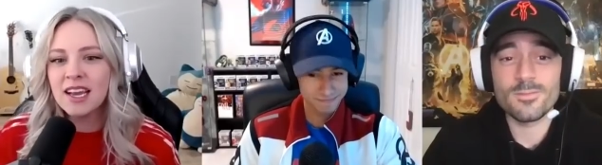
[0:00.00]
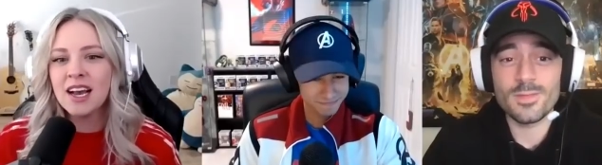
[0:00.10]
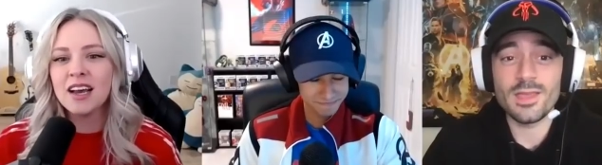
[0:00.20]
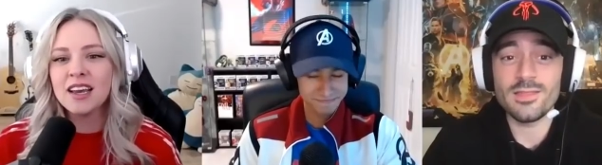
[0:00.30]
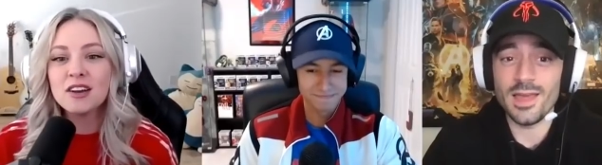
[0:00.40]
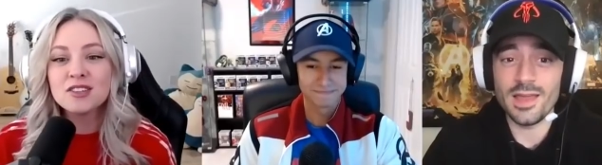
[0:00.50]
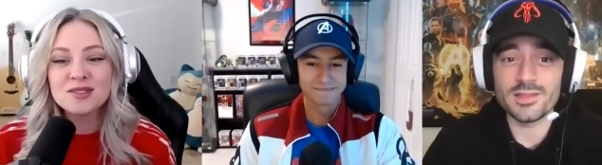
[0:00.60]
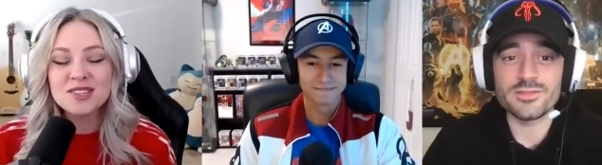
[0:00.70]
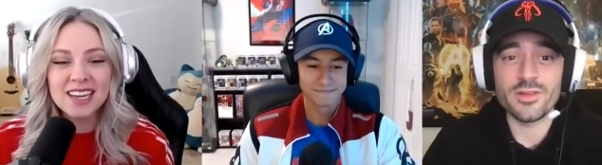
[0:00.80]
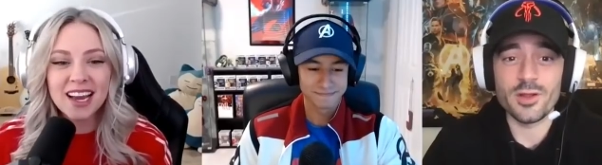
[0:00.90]
Speaker 1: Uh, he also
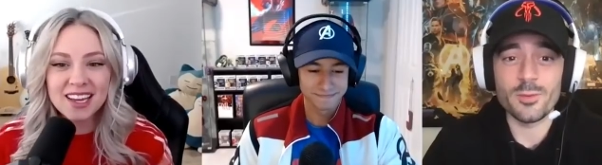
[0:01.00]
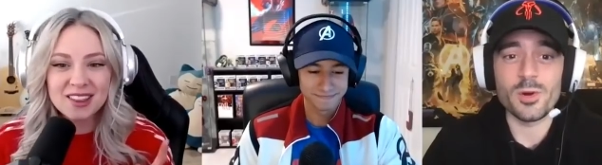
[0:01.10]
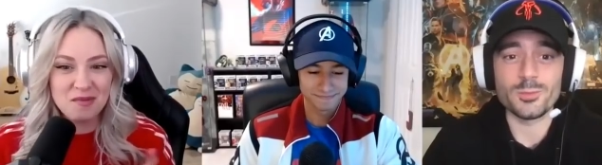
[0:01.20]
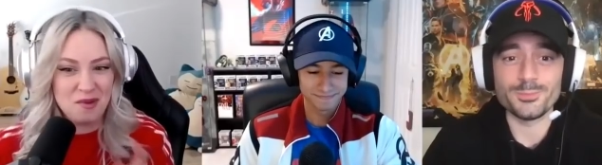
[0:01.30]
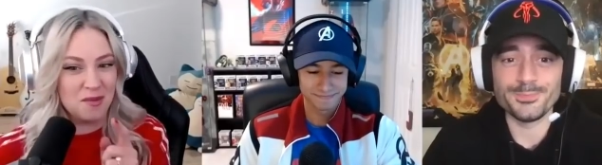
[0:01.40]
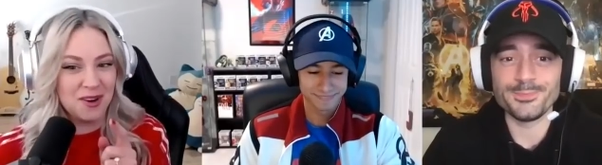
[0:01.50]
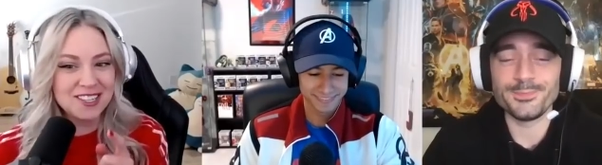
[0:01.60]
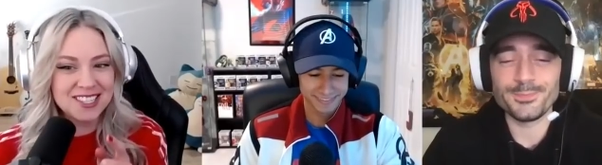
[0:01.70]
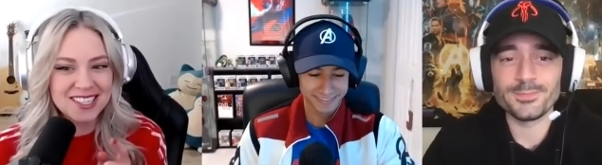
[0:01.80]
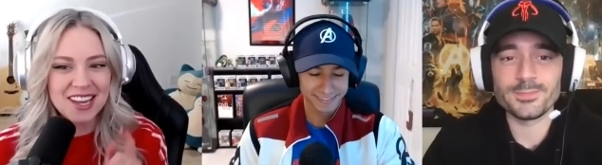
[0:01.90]
denied the
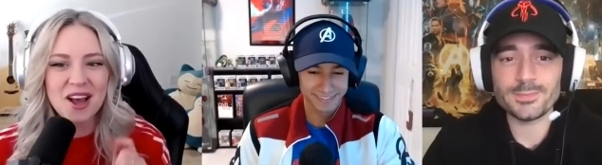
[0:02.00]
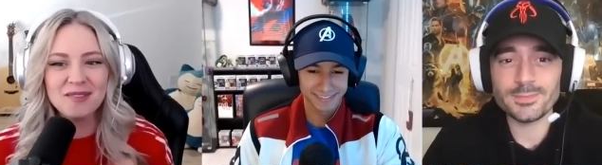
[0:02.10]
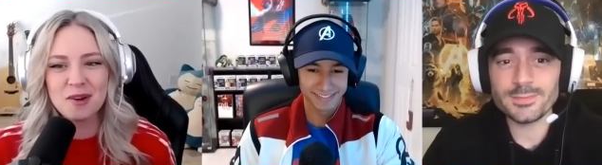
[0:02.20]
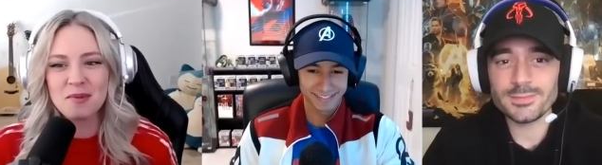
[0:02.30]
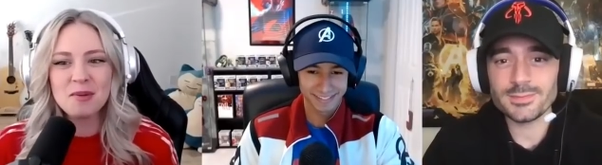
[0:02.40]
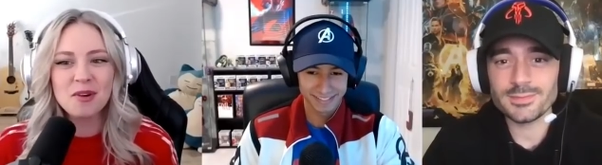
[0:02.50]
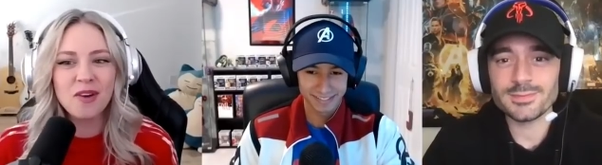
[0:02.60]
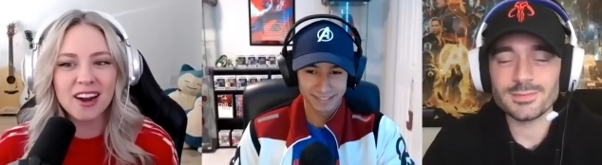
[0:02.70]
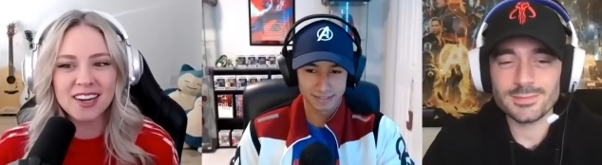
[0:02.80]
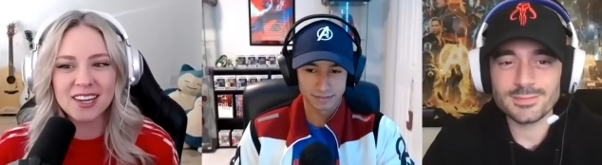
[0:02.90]
rumors of Tobey
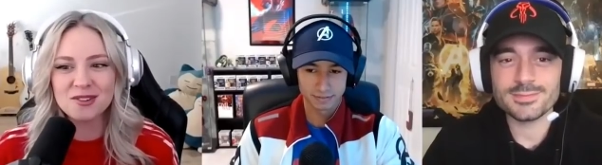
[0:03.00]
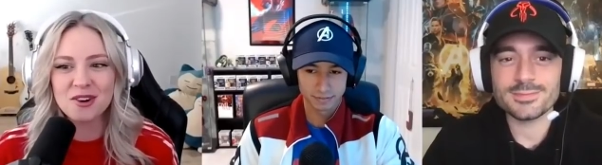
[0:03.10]
Maguire and Andrew